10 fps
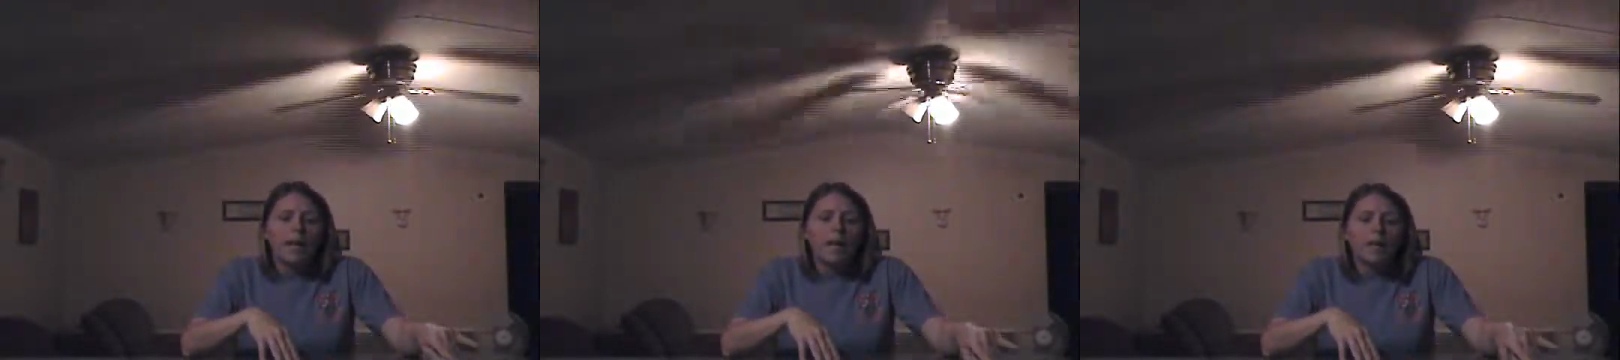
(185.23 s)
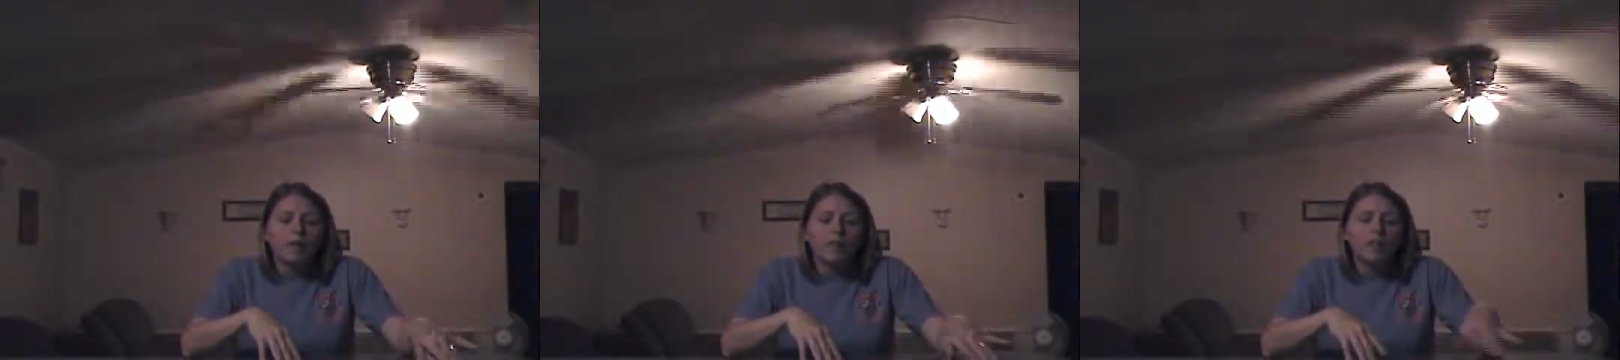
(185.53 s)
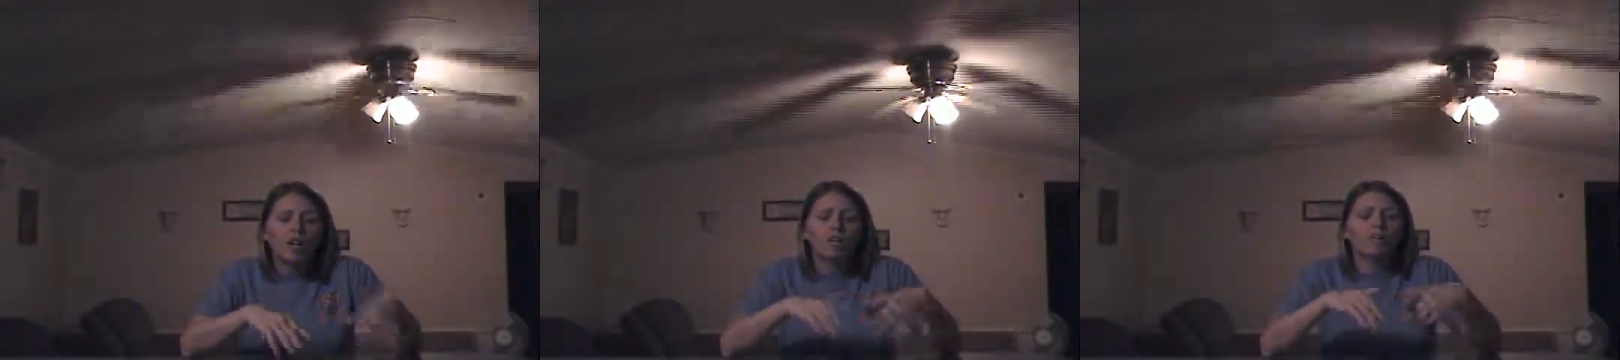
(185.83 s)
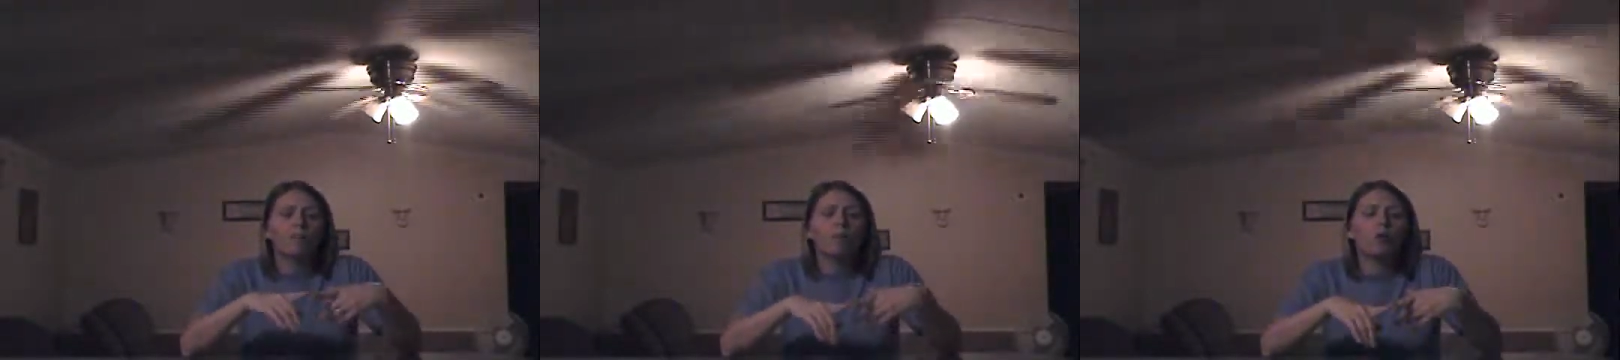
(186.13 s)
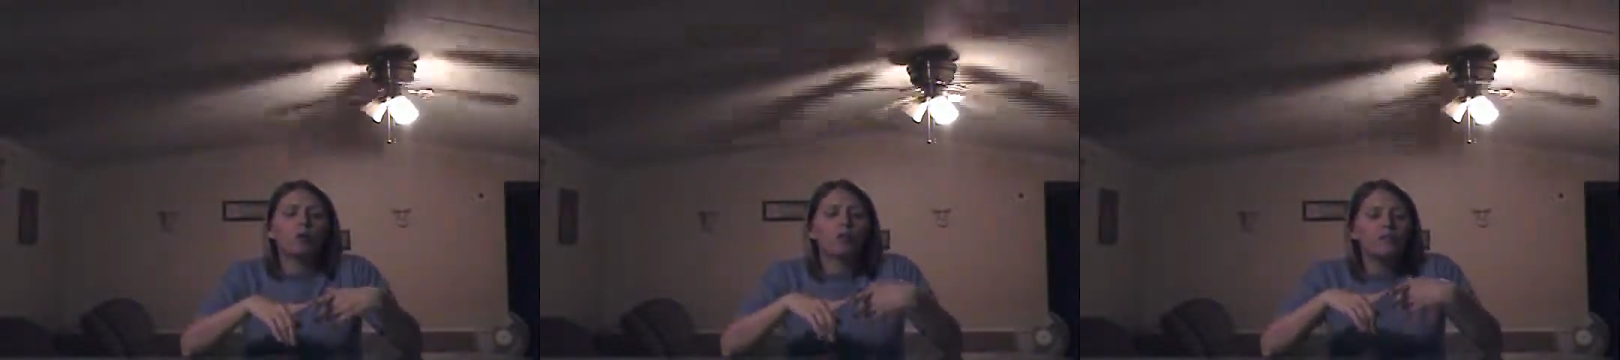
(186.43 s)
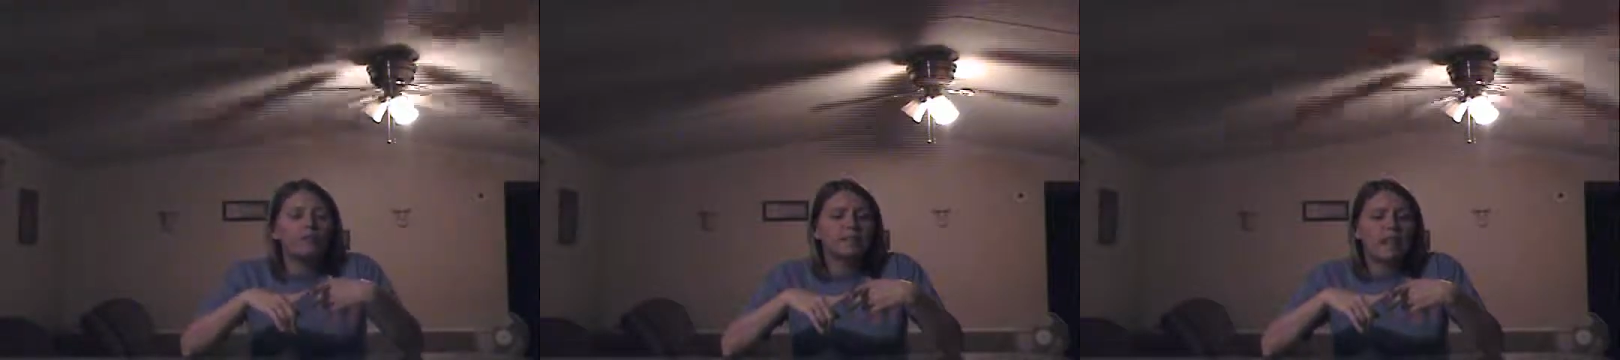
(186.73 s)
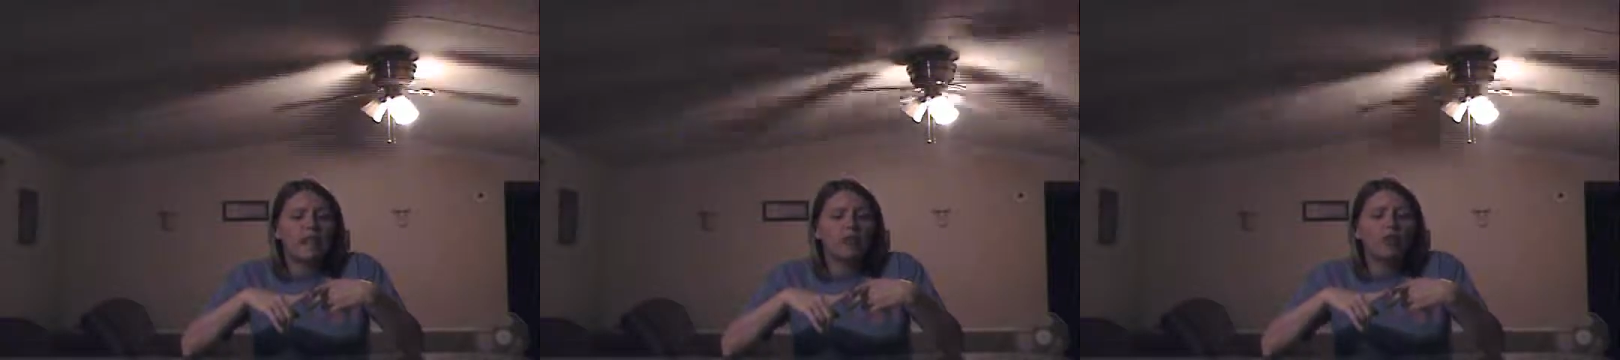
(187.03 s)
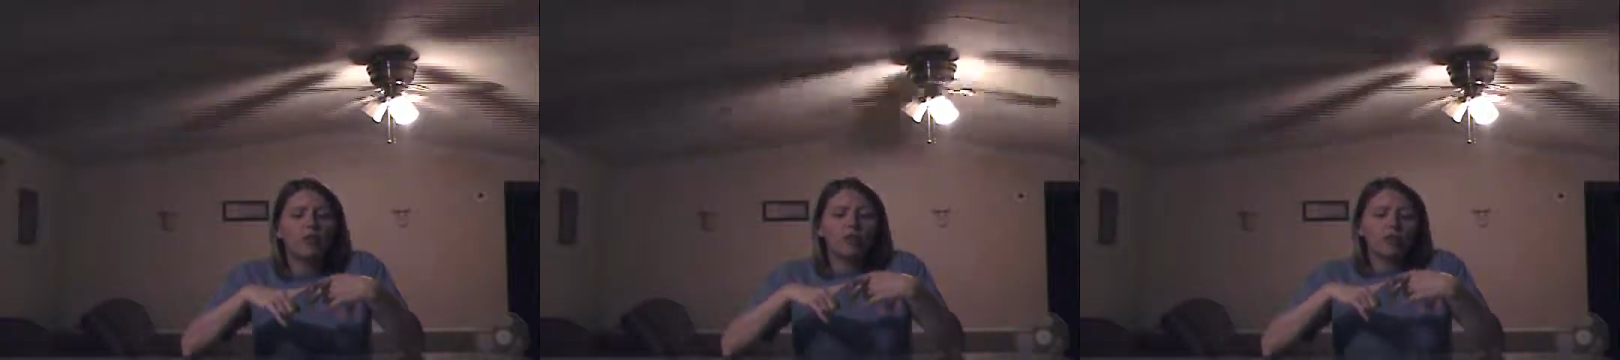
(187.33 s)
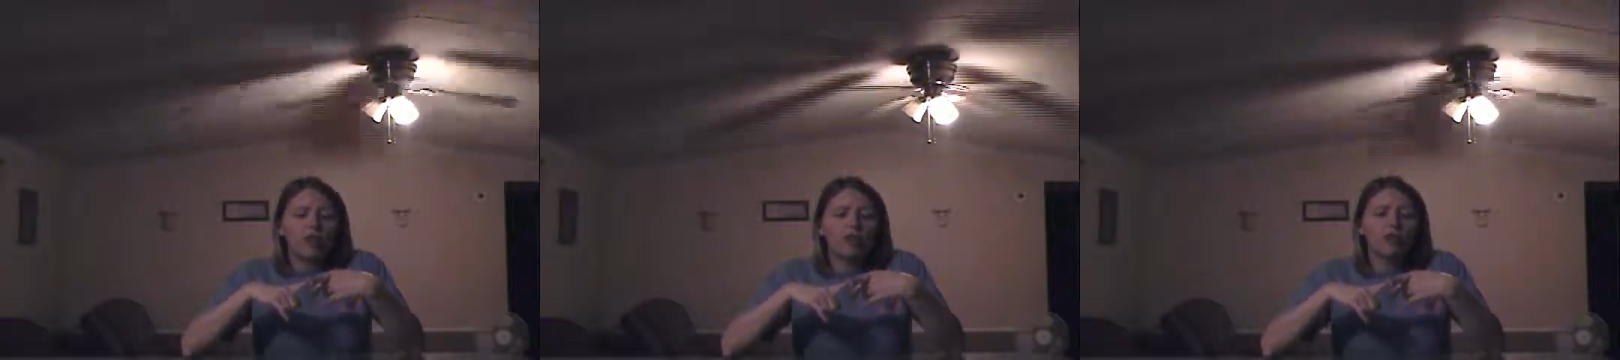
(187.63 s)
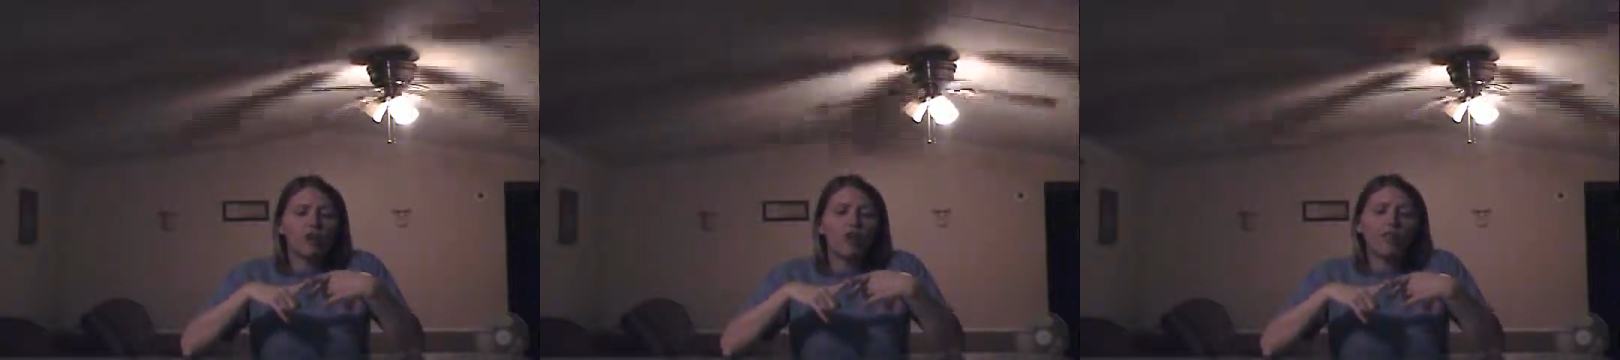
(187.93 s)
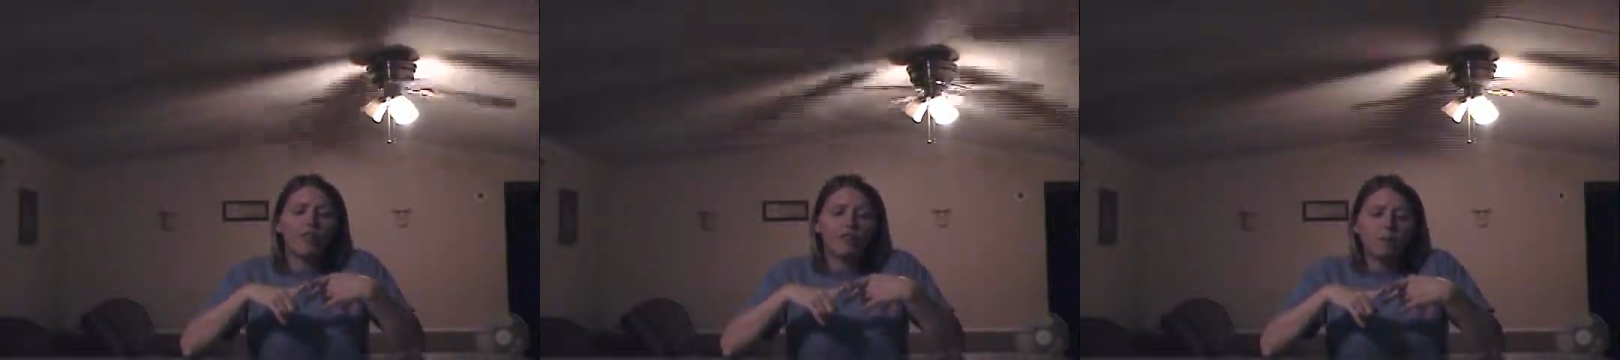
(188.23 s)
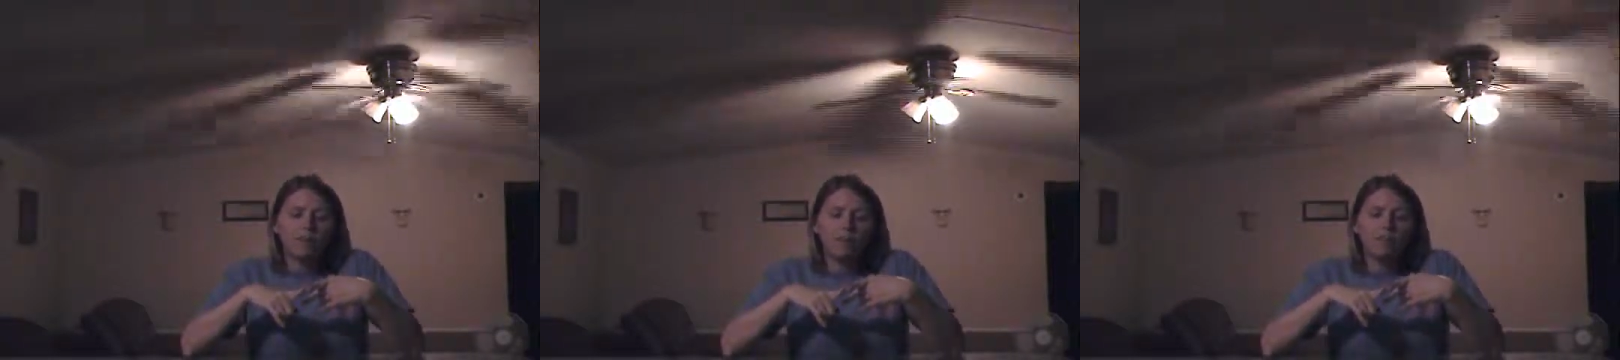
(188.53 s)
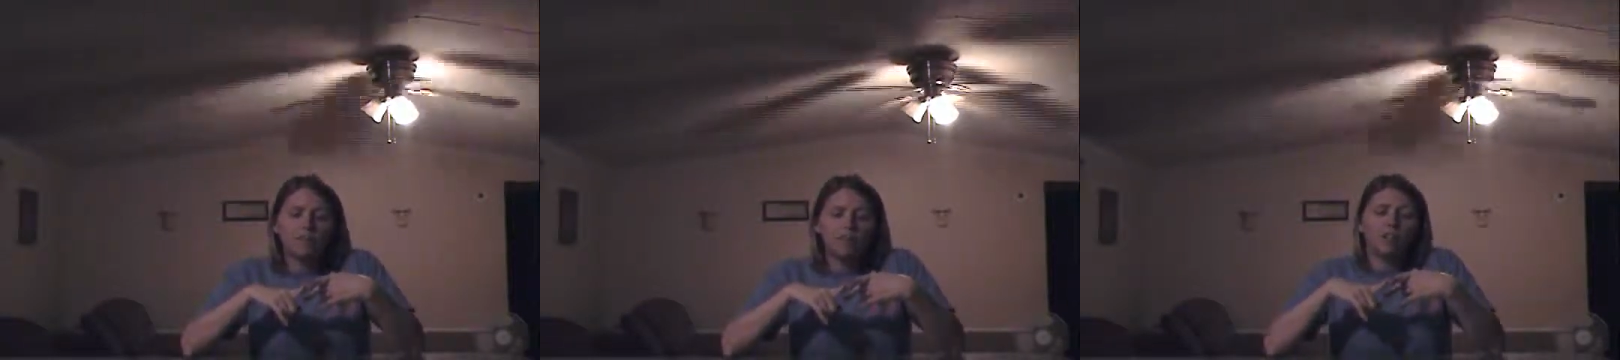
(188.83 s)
He returns a portion of his annual congressional office budget